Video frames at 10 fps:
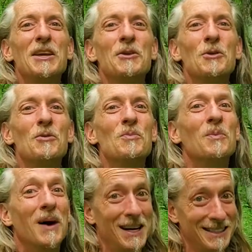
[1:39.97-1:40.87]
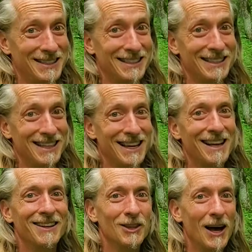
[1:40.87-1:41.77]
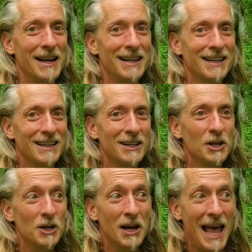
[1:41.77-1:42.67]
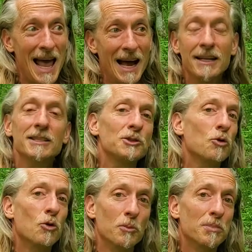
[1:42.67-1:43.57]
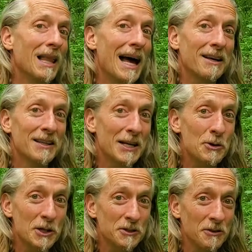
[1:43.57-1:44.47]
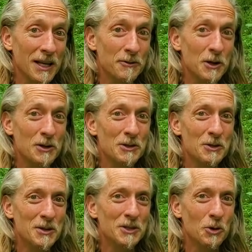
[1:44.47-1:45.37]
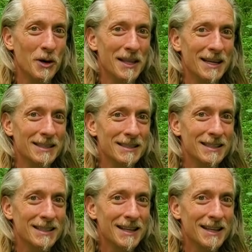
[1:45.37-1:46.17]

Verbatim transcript: you must like anise or black licorice flavor to enjoy this.